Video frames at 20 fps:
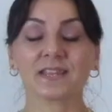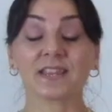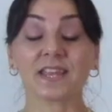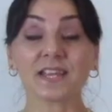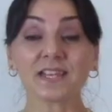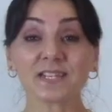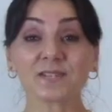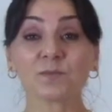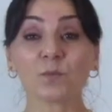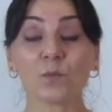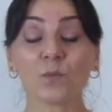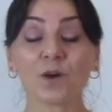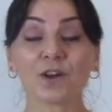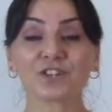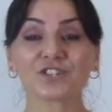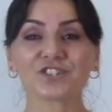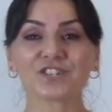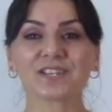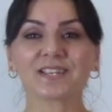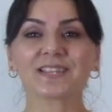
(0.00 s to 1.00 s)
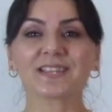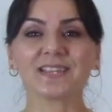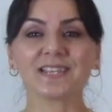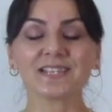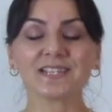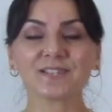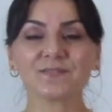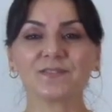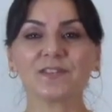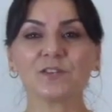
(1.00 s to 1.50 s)
Thanks for watching.
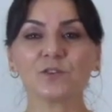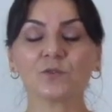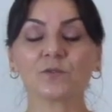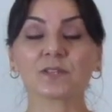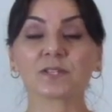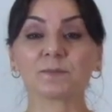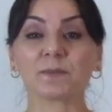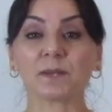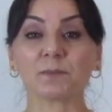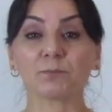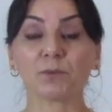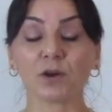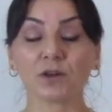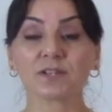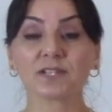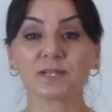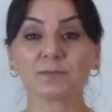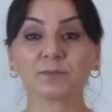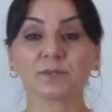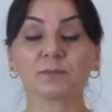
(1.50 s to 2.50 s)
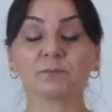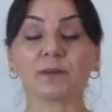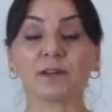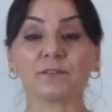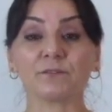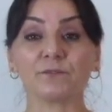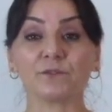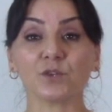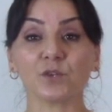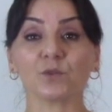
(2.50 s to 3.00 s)
This video was made possible
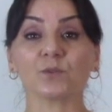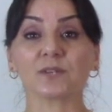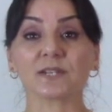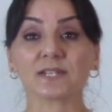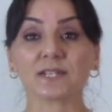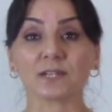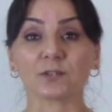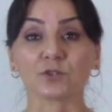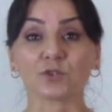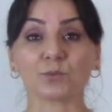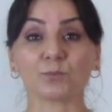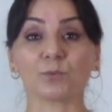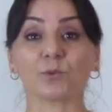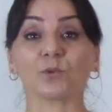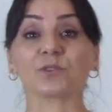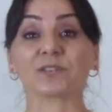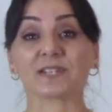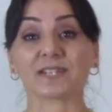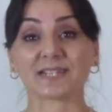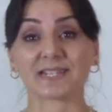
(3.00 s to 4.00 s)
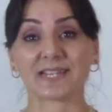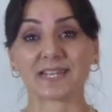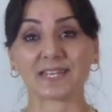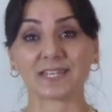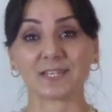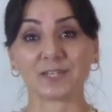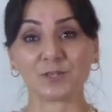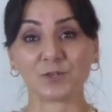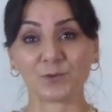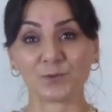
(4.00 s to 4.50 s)
by viewers and supporters
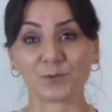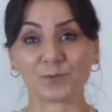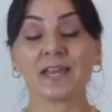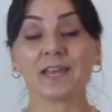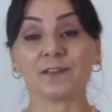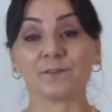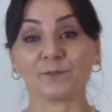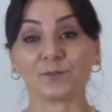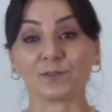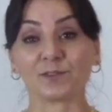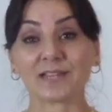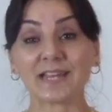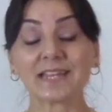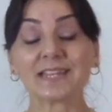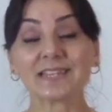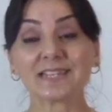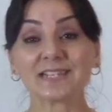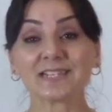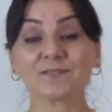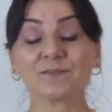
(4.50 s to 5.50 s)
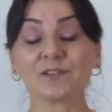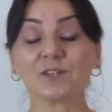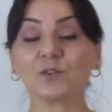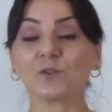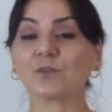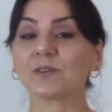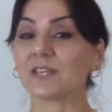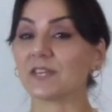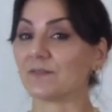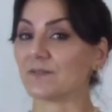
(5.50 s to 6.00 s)
like you. If you like this
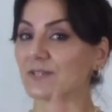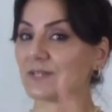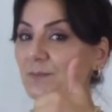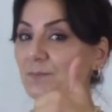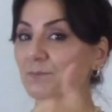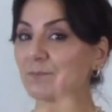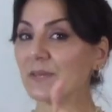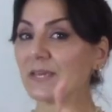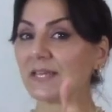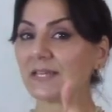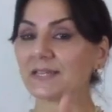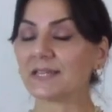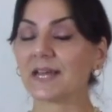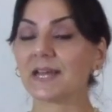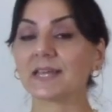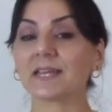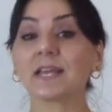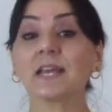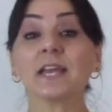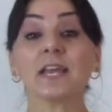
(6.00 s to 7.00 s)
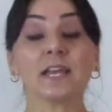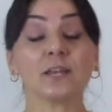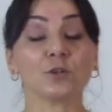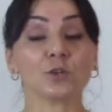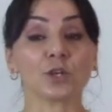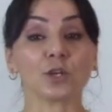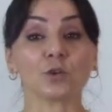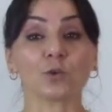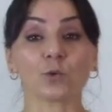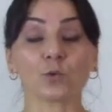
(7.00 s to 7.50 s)
video, give us a big like, and
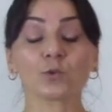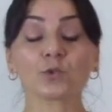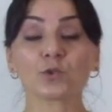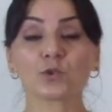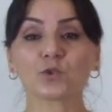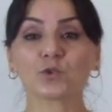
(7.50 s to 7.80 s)
you can also